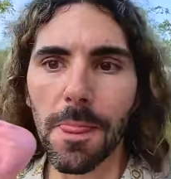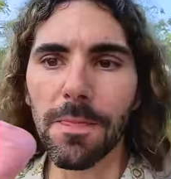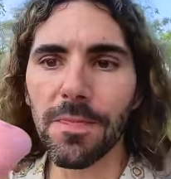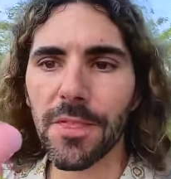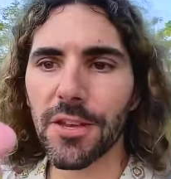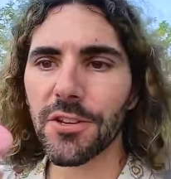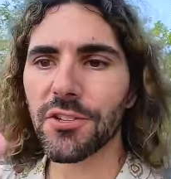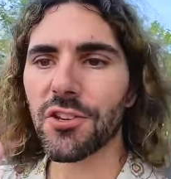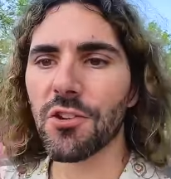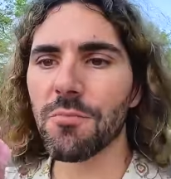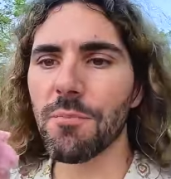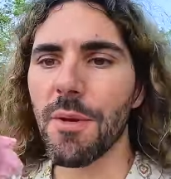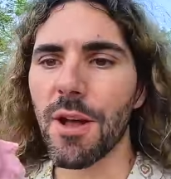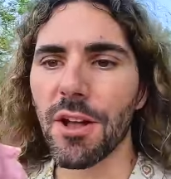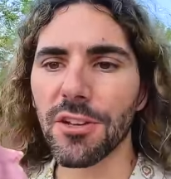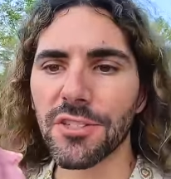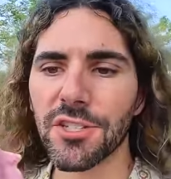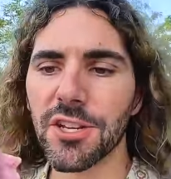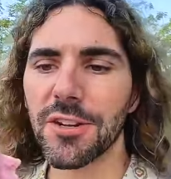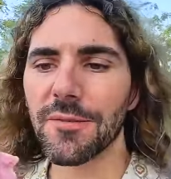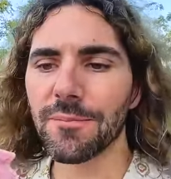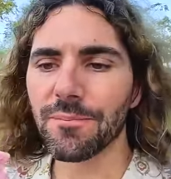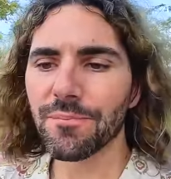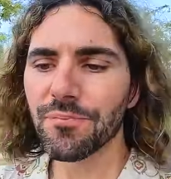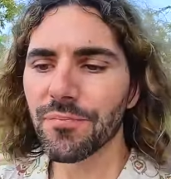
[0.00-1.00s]
Things are
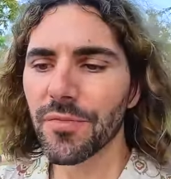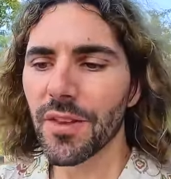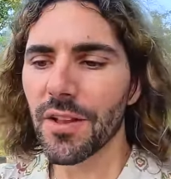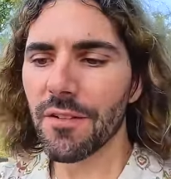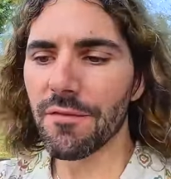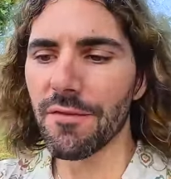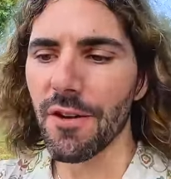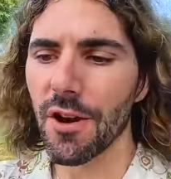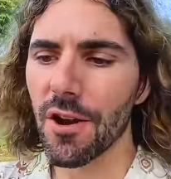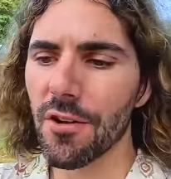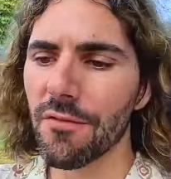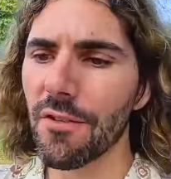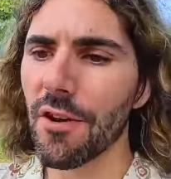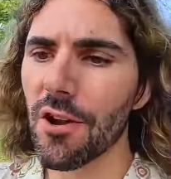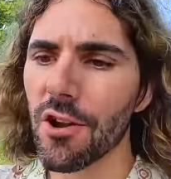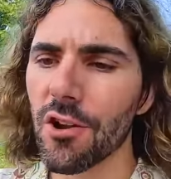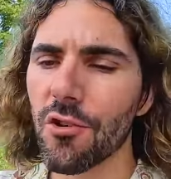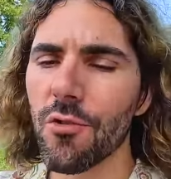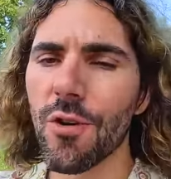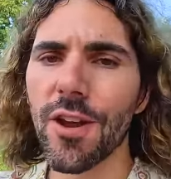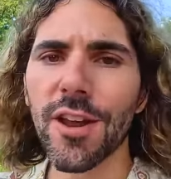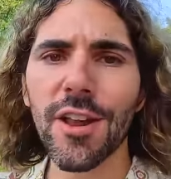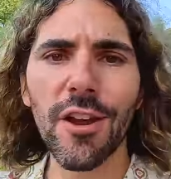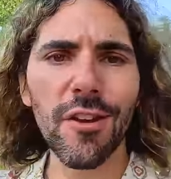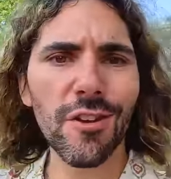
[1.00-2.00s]
melting very, very
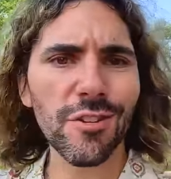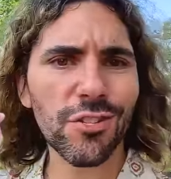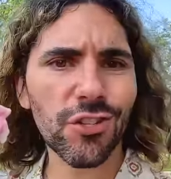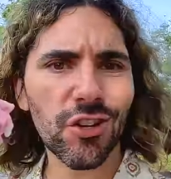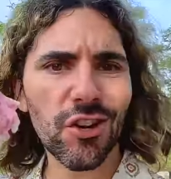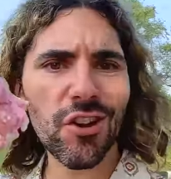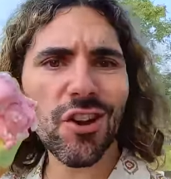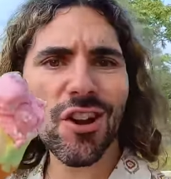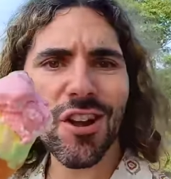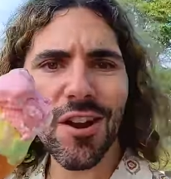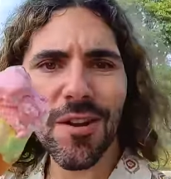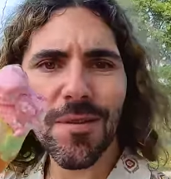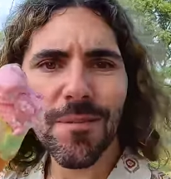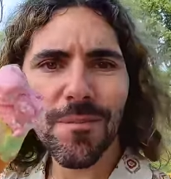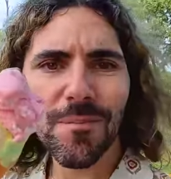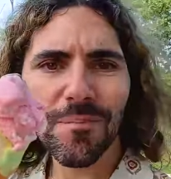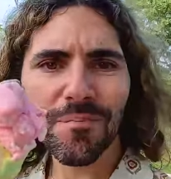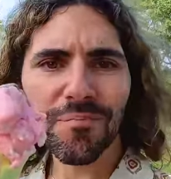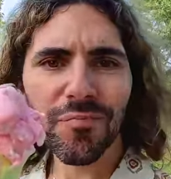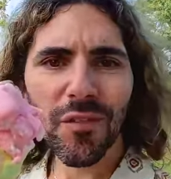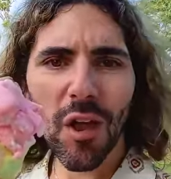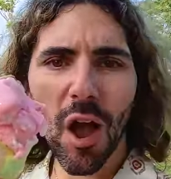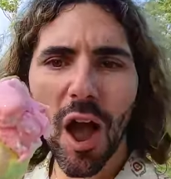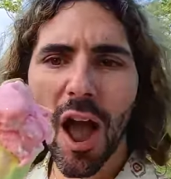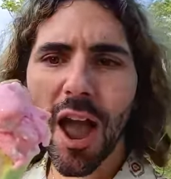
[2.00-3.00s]
quick here. It's good.
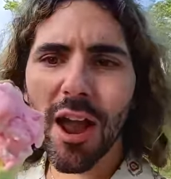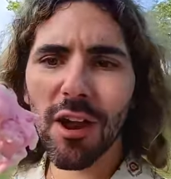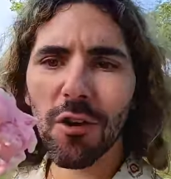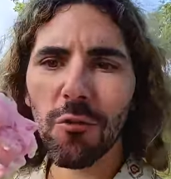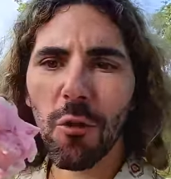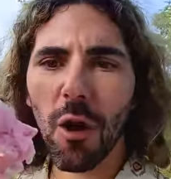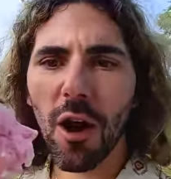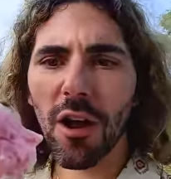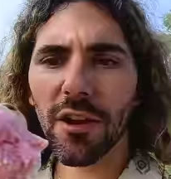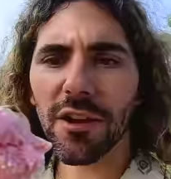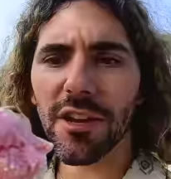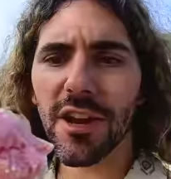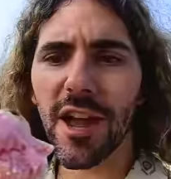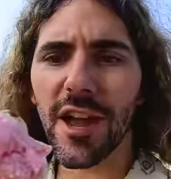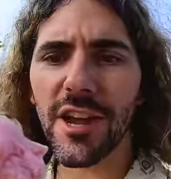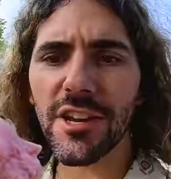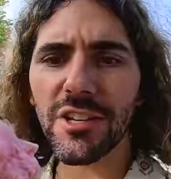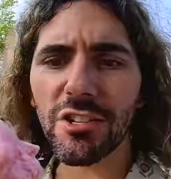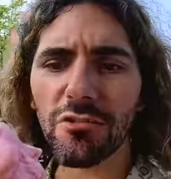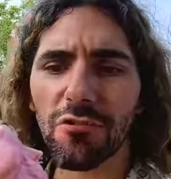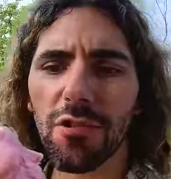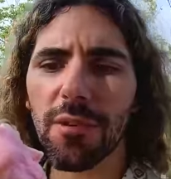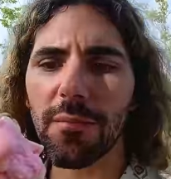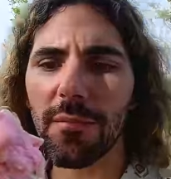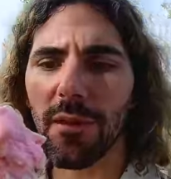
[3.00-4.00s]
High quality
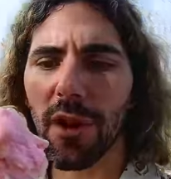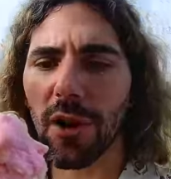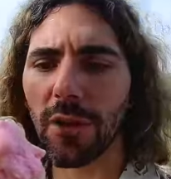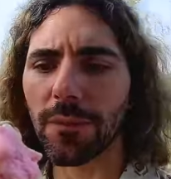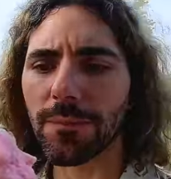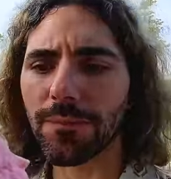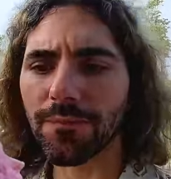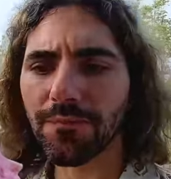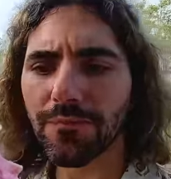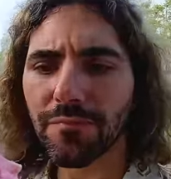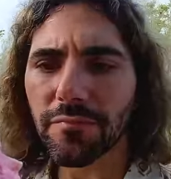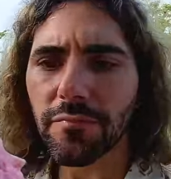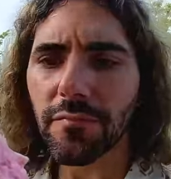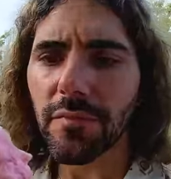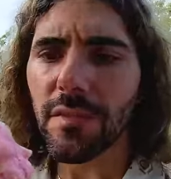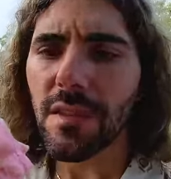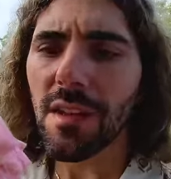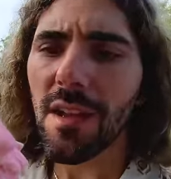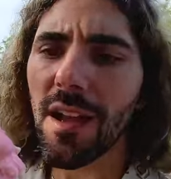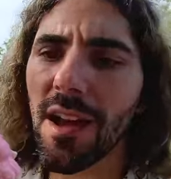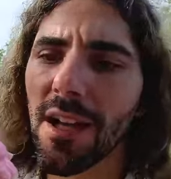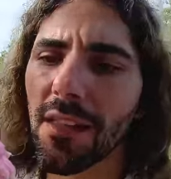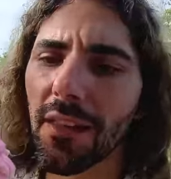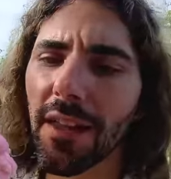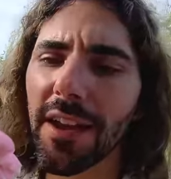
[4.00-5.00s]
ice cream, though.
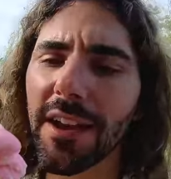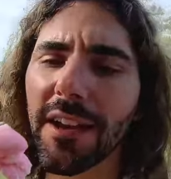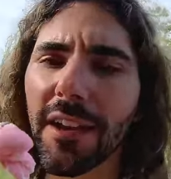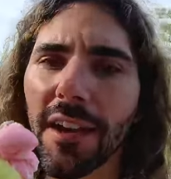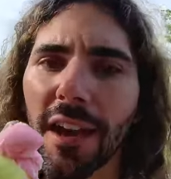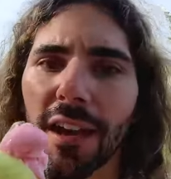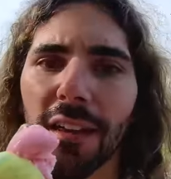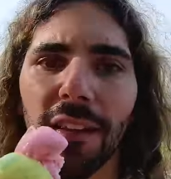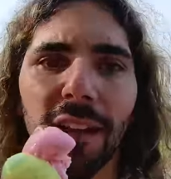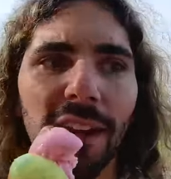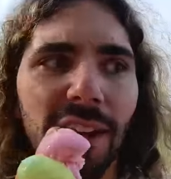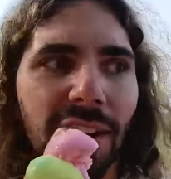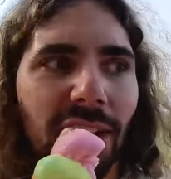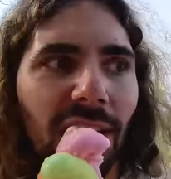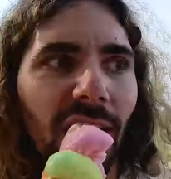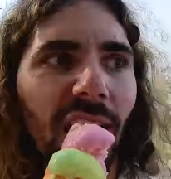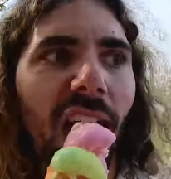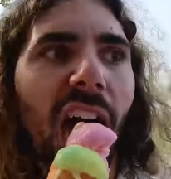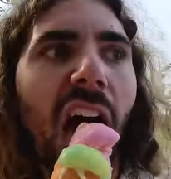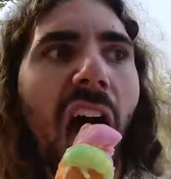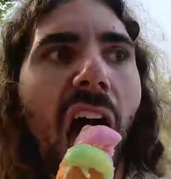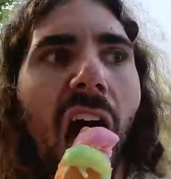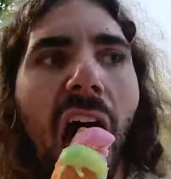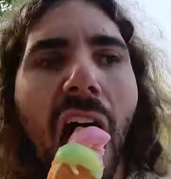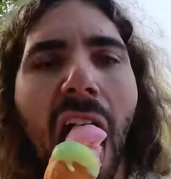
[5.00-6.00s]
I like it. I like it.
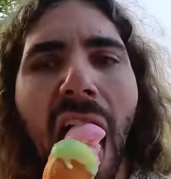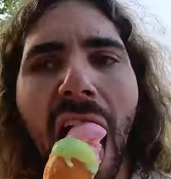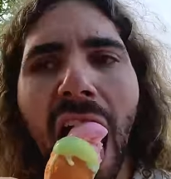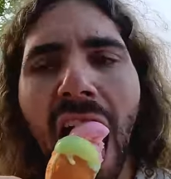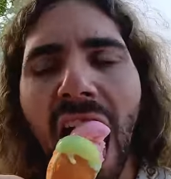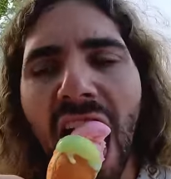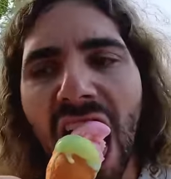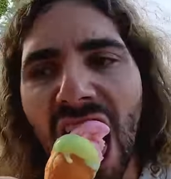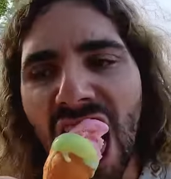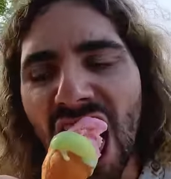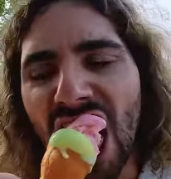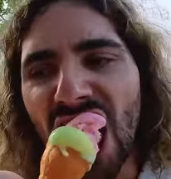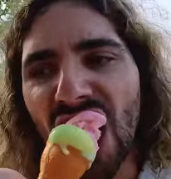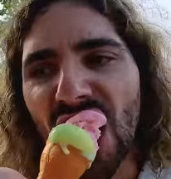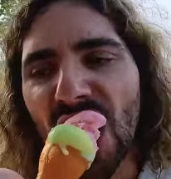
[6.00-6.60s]
Wow.